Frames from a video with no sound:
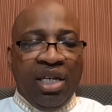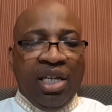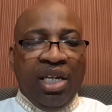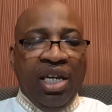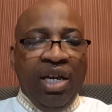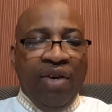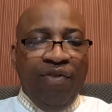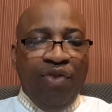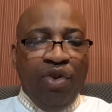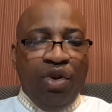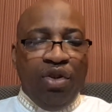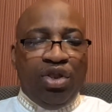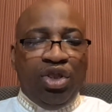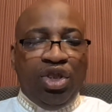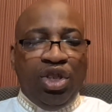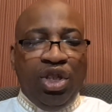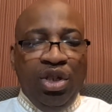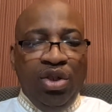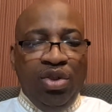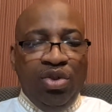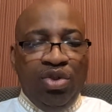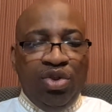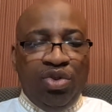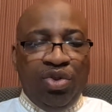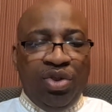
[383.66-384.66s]
Give their
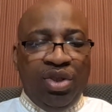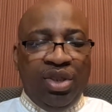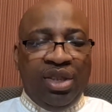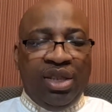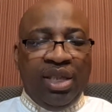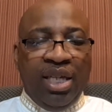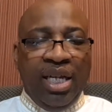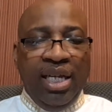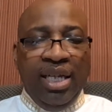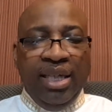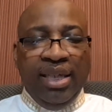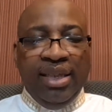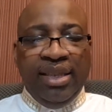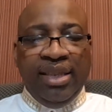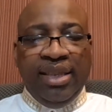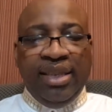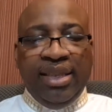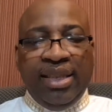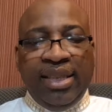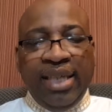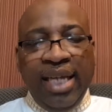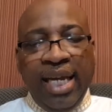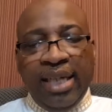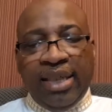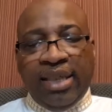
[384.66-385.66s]
children
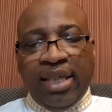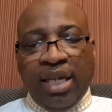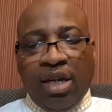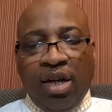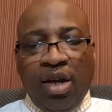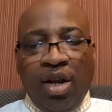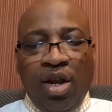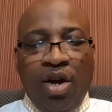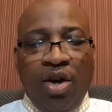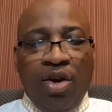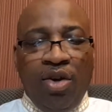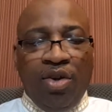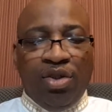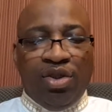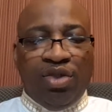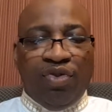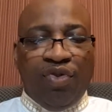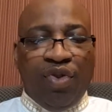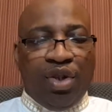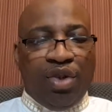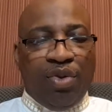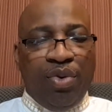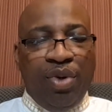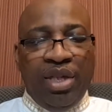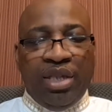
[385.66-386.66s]
Santa Claus
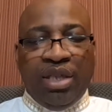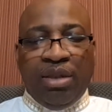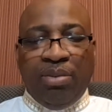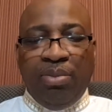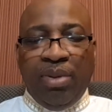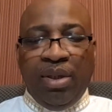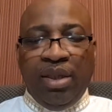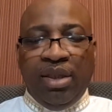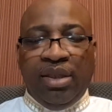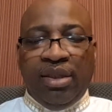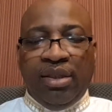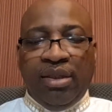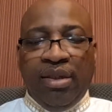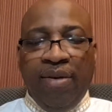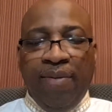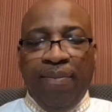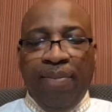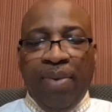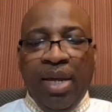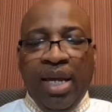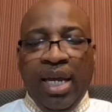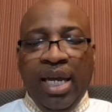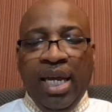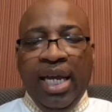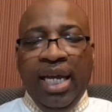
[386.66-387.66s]
for Christmas
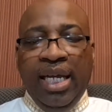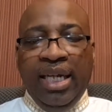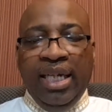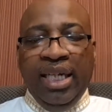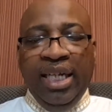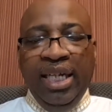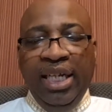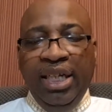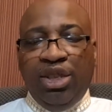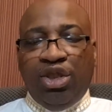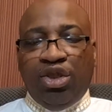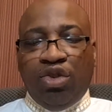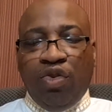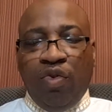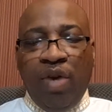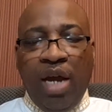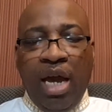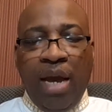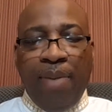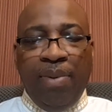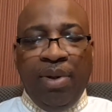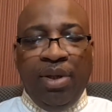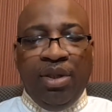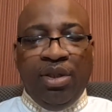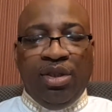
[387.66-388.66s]
and
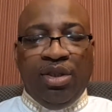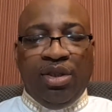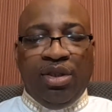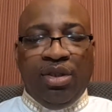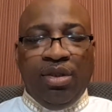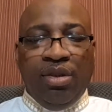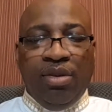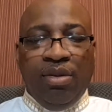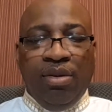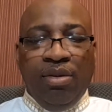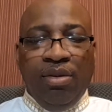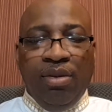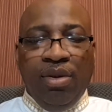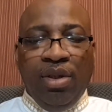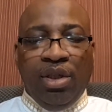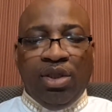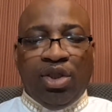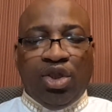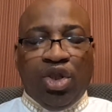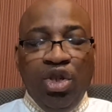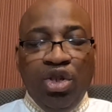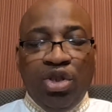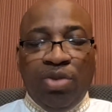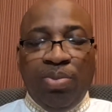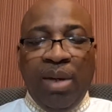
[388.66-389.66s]

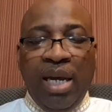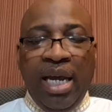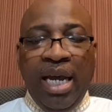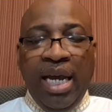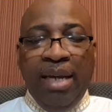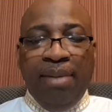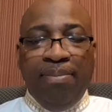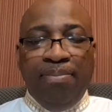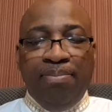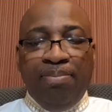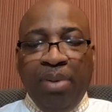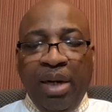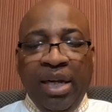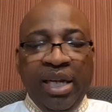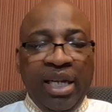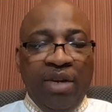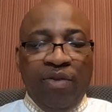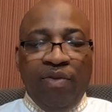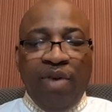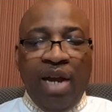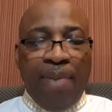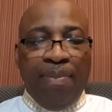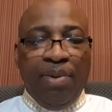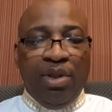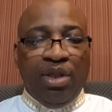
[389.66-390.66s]
and bunny
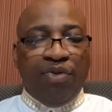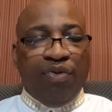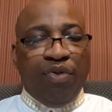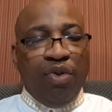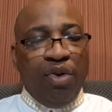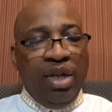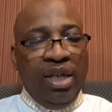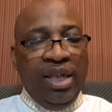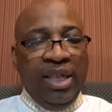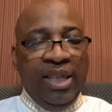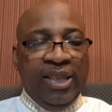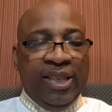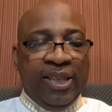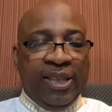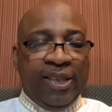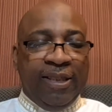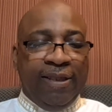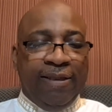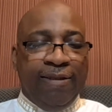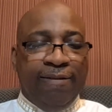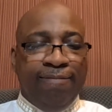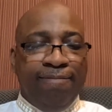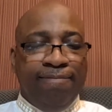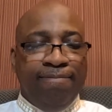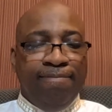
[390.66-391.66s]
rabbits for
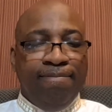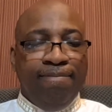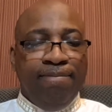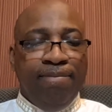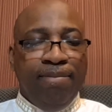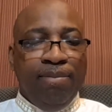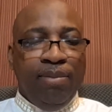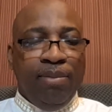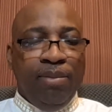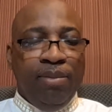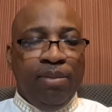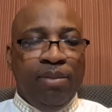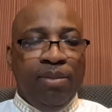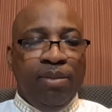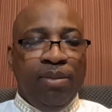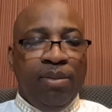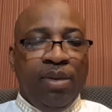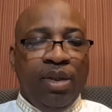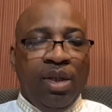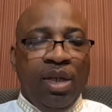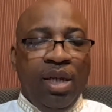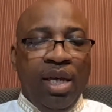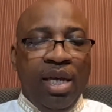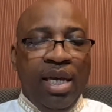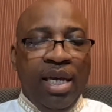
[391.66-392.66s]
Easter.
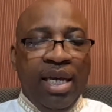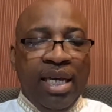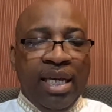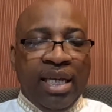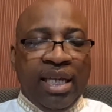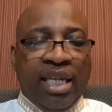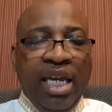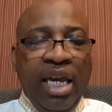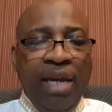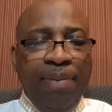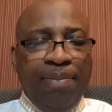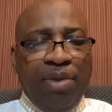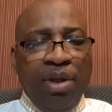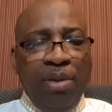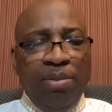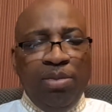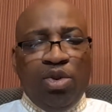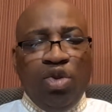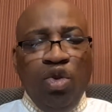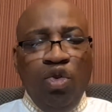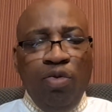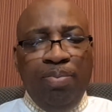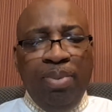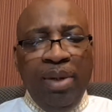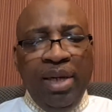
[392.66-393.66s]
Keep
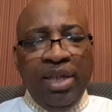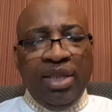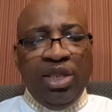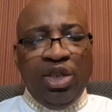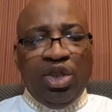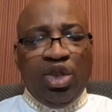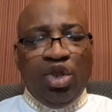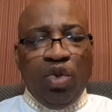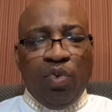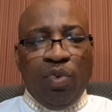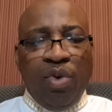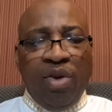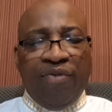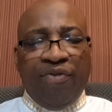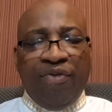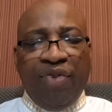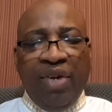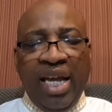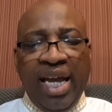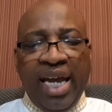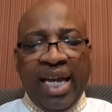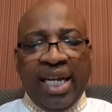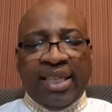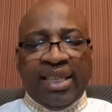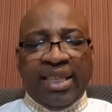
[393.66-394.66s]
them too busy to
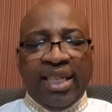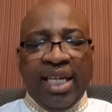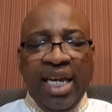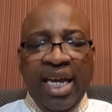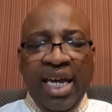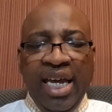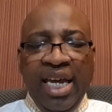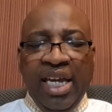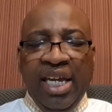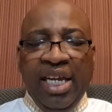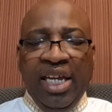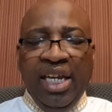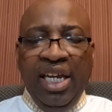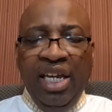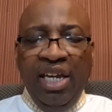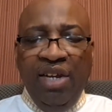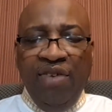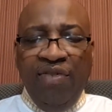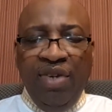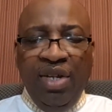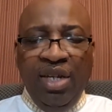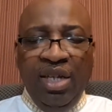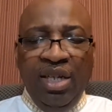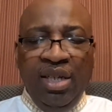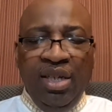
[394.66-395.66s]
reflect,
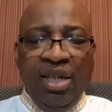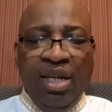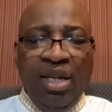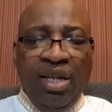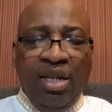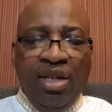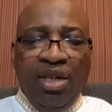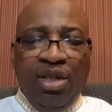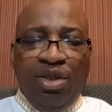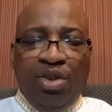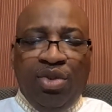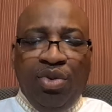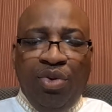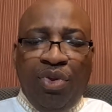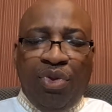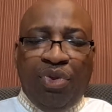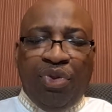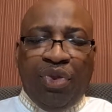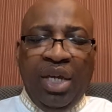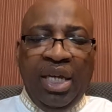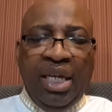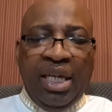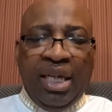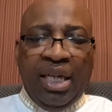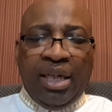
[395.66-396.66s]
even to
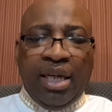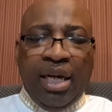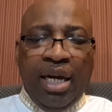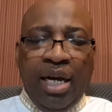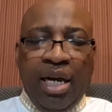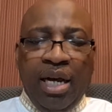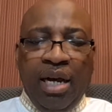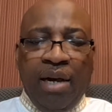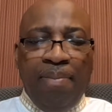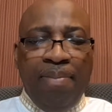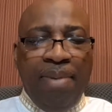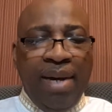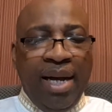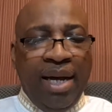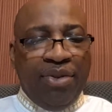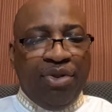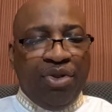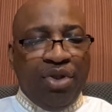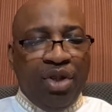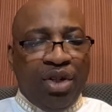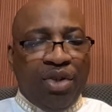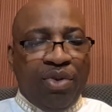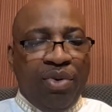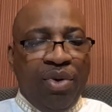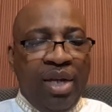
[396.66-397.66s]
think
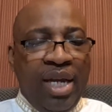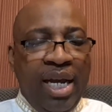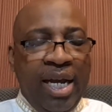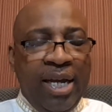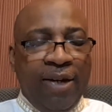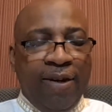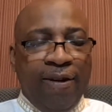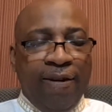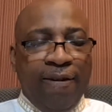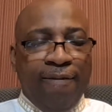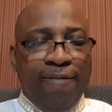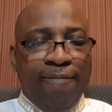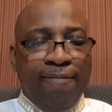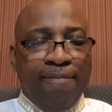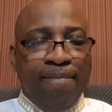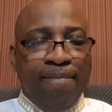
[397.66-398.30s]
about their Creator.